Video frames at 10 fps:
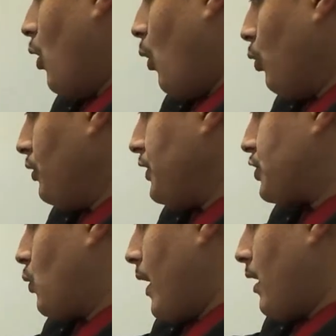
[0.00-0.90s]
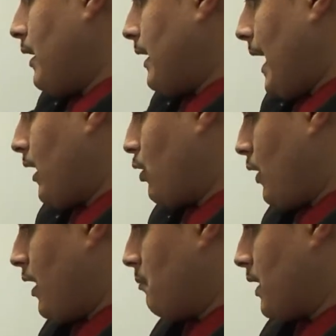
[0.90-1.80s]
Only square. He can't go
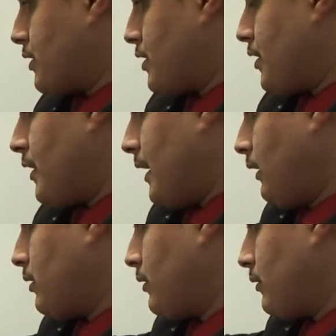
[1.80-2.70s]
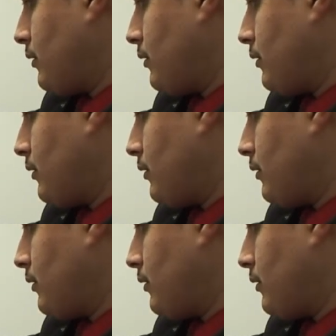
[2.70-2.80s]
here because of the knight.